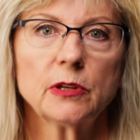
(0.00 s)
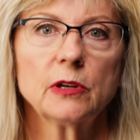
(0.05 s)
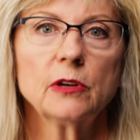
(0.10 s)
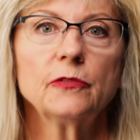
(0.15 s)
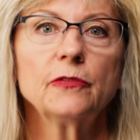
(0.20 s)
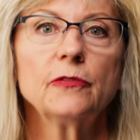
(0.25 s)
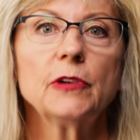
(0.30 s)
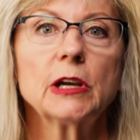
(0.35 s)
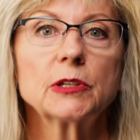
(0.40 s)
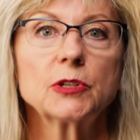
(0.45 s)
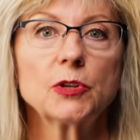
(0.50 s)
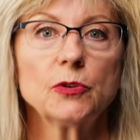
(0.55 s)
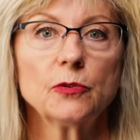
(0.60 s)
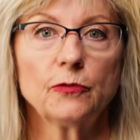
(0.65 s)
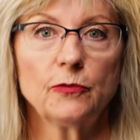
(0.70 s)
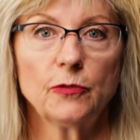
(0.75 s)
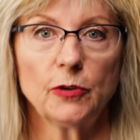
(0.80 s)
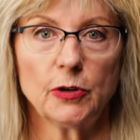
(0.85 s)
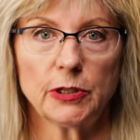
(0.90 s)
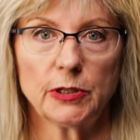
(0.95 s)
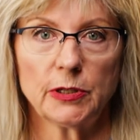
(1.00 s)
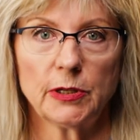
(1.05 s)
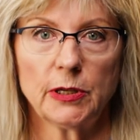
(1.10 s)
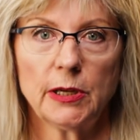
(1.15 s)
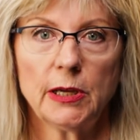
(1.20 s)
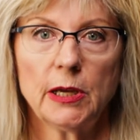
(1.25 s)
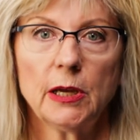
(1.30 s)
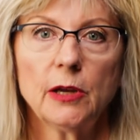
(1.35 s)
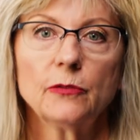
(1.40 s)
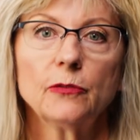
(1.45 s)
It affects your foot.
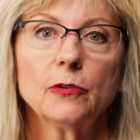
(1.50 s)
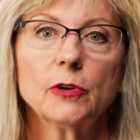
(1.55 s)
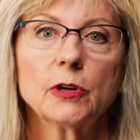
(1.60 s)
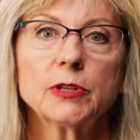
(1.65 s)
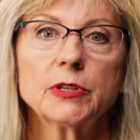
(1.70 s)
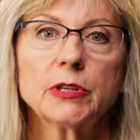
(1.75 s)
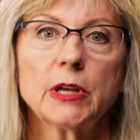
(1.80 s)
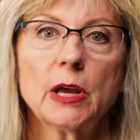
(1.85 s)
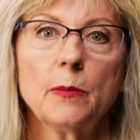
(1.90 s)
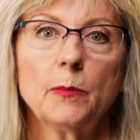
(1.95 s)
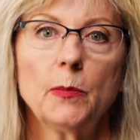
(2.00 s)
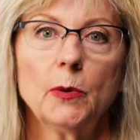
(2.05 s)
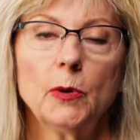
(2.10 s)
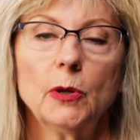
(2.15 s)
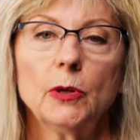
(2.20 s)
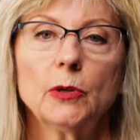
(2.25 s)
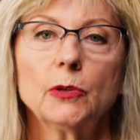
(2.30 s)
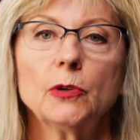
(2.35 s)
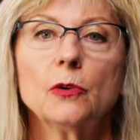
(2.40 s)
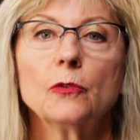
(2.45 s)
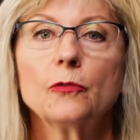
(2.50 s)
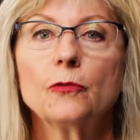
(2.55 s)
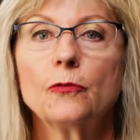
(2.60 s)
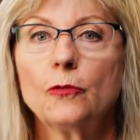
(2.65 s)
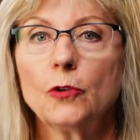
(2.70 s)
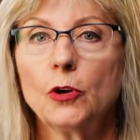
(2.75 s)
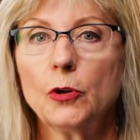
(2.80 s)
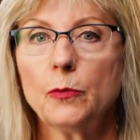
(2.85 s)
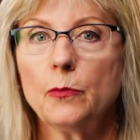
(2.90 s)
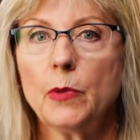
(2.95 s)
For example, your
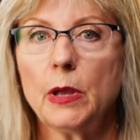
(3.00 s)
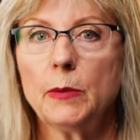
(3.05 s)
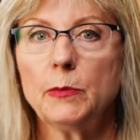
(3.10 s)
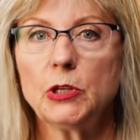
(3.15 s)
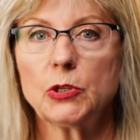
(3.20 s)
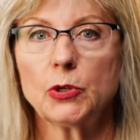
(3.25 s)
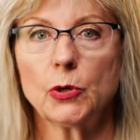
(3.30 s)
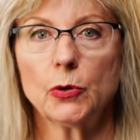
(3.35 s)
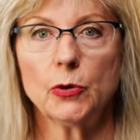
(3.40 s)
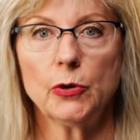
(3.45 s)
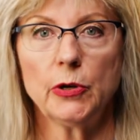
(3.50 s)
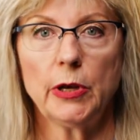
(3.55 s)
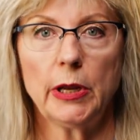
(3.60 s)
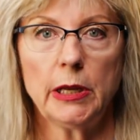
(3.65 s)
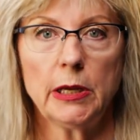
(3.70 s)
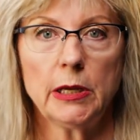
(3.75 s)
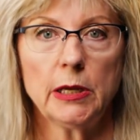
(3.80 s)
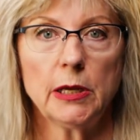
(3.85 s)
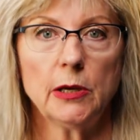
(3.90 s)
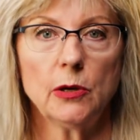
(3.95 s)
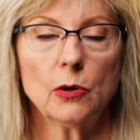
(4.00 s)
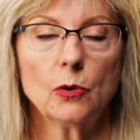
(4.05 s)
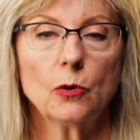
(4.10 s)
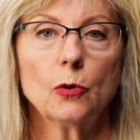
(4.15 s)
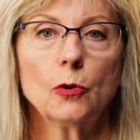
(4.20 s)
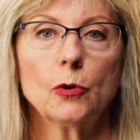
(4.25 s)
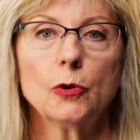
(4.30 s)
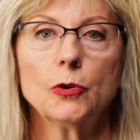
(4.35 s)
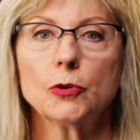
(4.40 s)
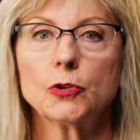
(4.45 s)
foot may be turned in
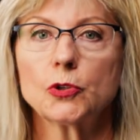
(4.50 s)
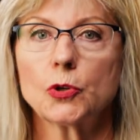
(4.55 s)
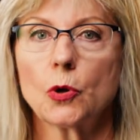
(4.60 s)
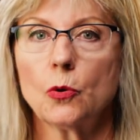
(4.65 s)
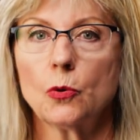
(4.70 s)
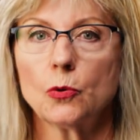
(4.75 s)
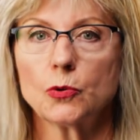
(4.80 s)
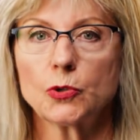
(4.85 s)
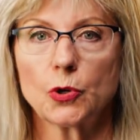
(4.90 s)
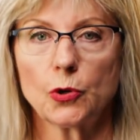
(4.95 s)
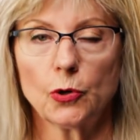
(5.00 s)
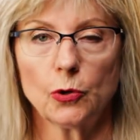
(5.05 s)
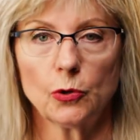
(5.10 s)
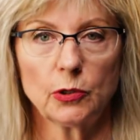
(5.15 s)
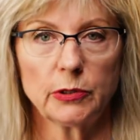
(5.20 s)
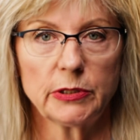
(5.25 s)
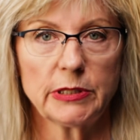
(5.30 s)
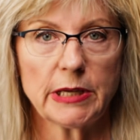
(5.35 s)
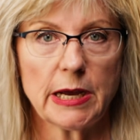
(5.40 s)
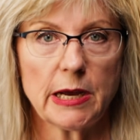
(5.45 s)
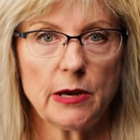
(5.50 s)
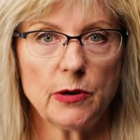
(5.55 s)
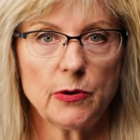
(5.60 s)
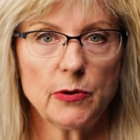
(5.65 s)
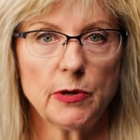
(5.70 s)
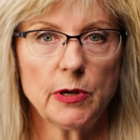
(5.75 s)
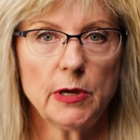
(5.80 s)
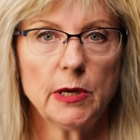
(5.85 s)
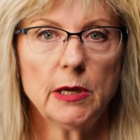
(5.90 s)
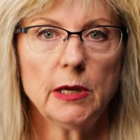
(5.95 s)
or your toes curled
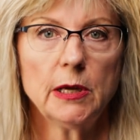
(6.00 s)
down.